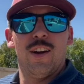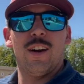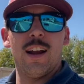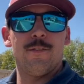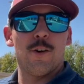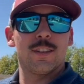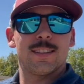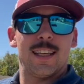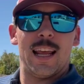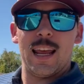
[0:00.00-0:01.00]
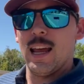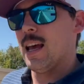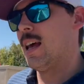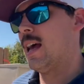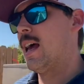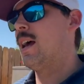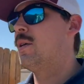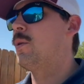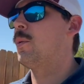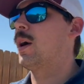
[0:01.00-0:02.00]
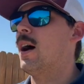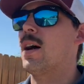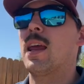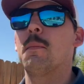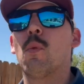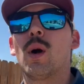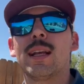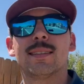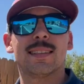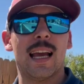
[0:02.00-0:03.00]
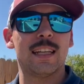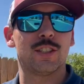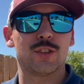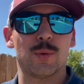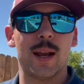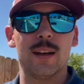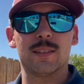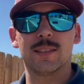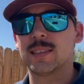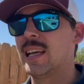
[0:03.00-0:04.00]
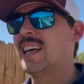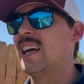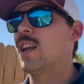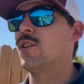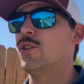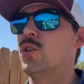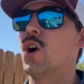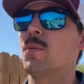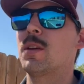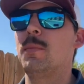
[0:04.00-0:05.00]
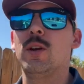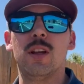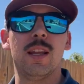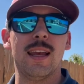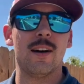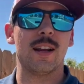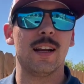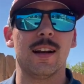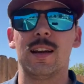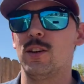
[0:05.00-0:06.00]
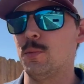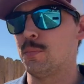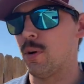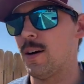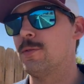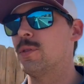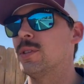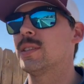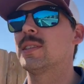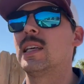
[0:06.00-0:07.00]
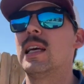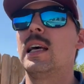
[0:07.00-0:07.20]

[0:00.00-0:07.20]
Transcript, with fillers: All right, folks, today we're out in Morningside Trails, another new home community out here in New Braunfels.